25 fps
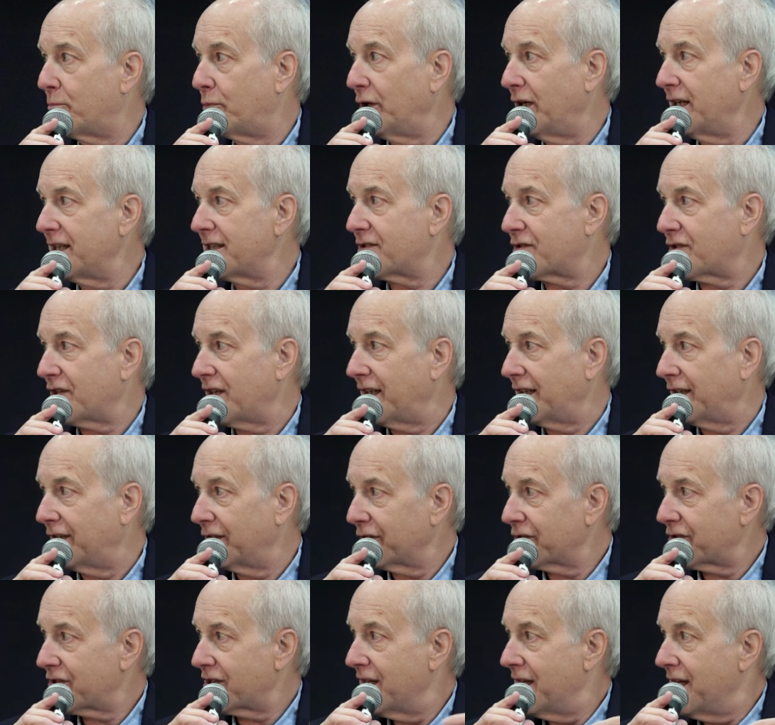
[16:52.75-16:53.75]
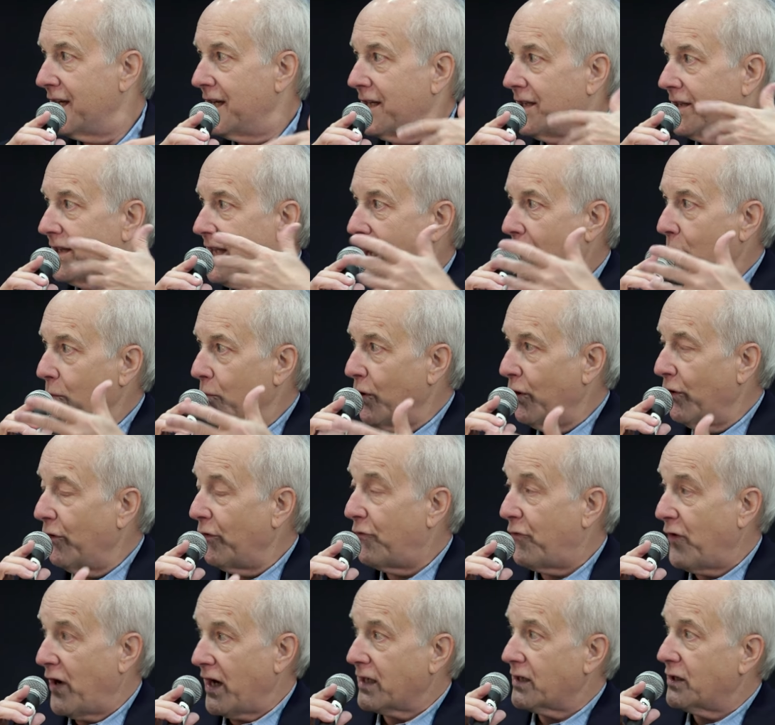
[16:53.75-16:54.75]
blood cells, that will
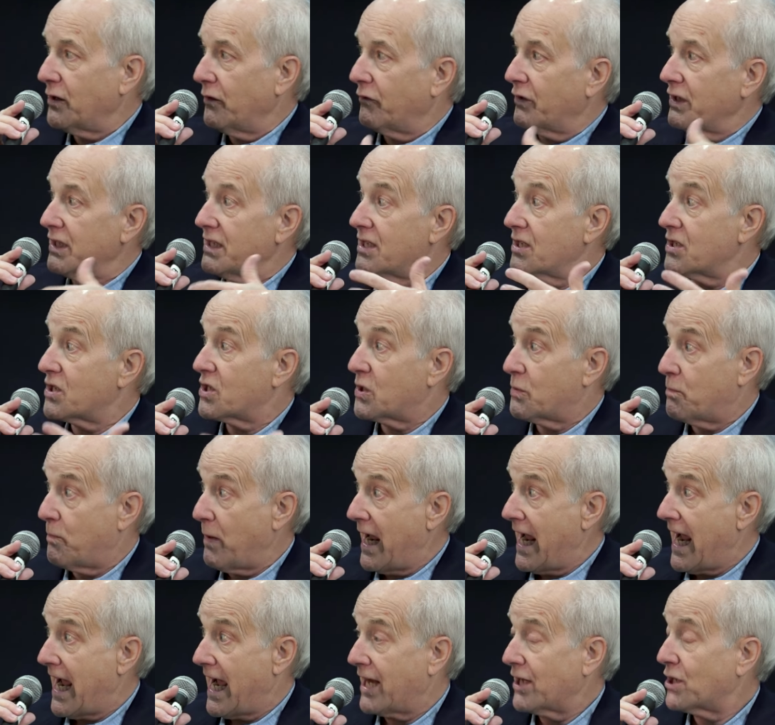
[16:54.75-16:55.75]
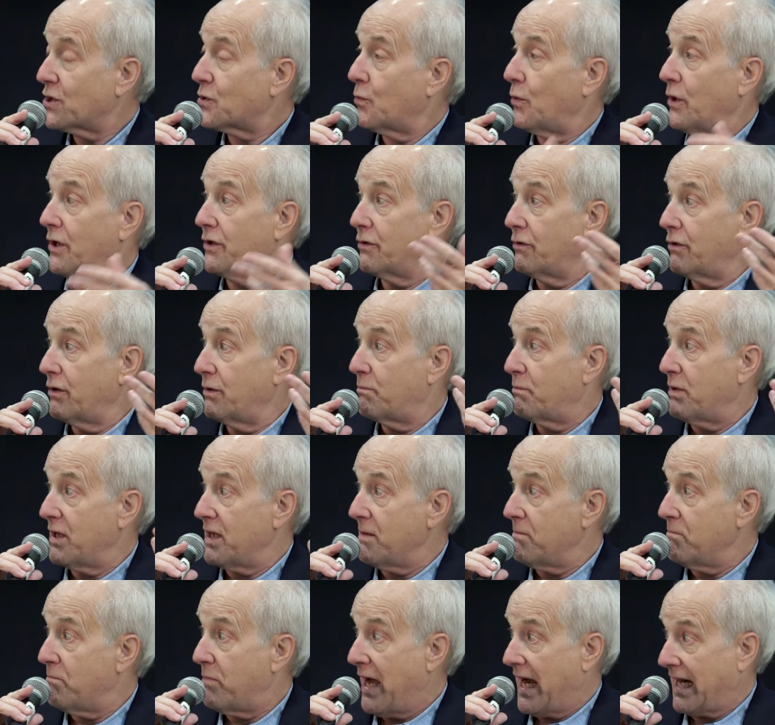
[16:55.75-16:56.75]
effectively dispatch whether it
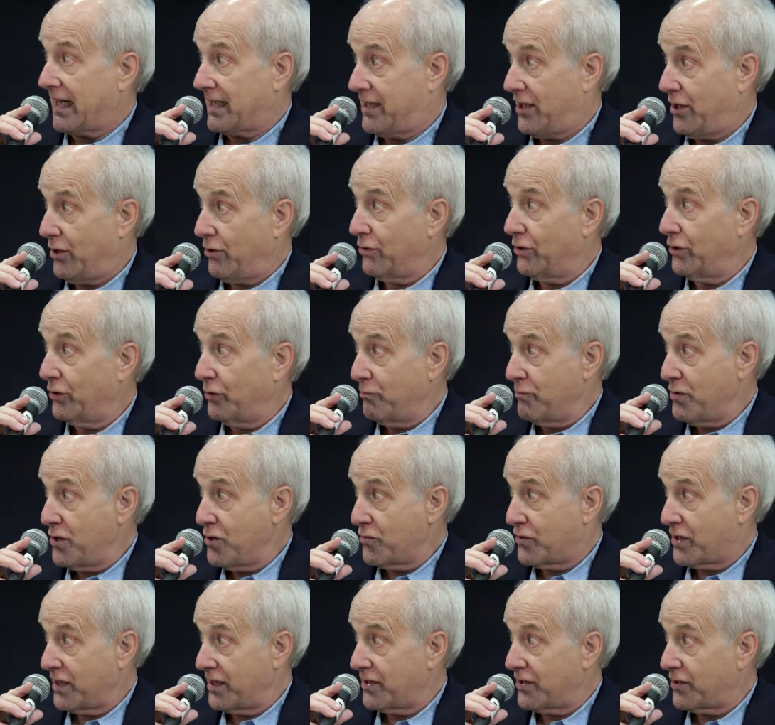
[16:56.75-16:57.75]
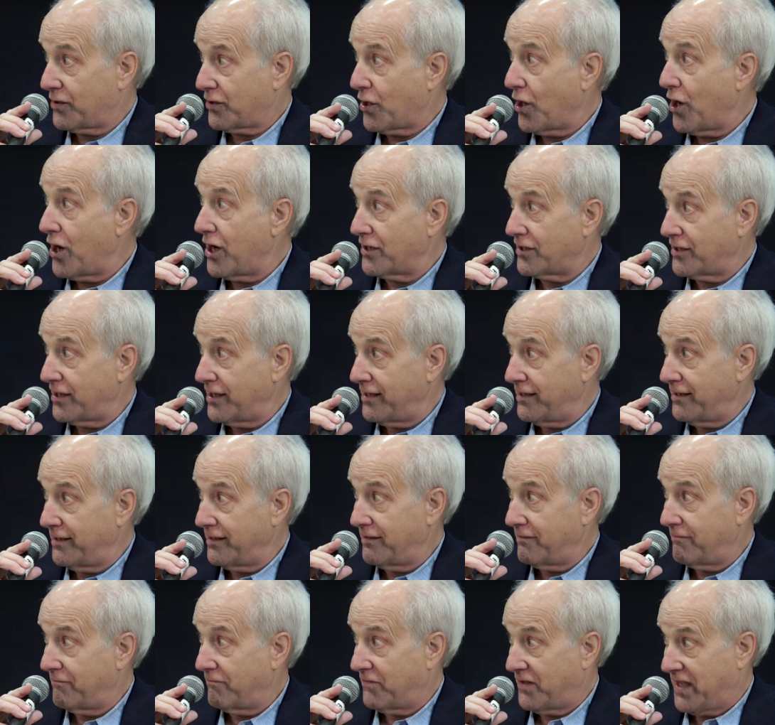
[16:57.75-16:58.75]
be bacterial mucus
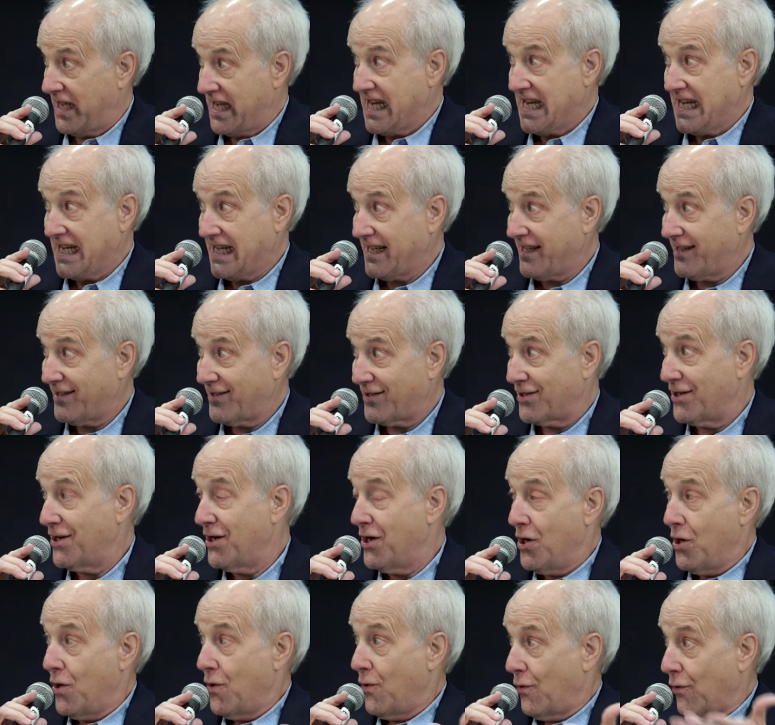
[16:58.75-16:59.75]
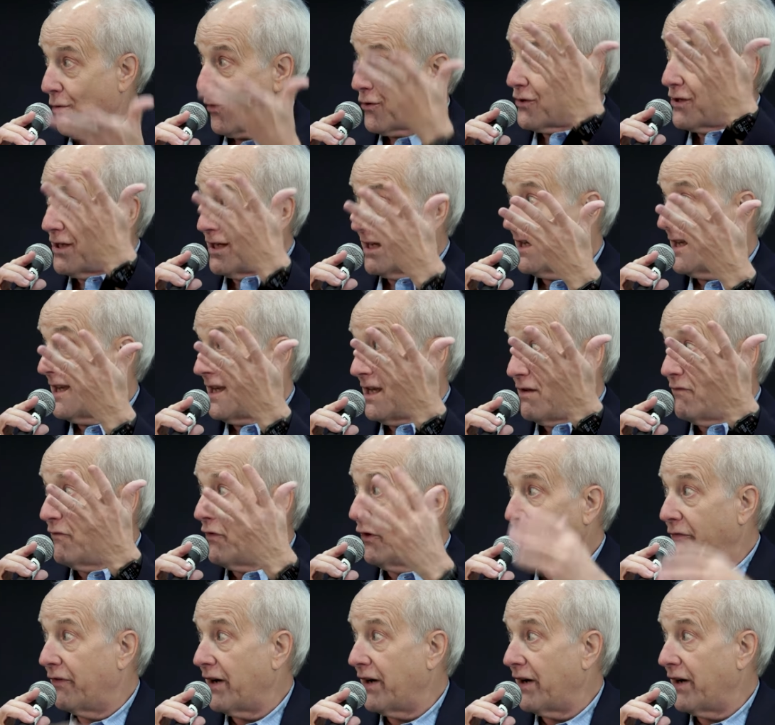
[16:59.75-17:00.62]
causing things mm-hmm. or the evil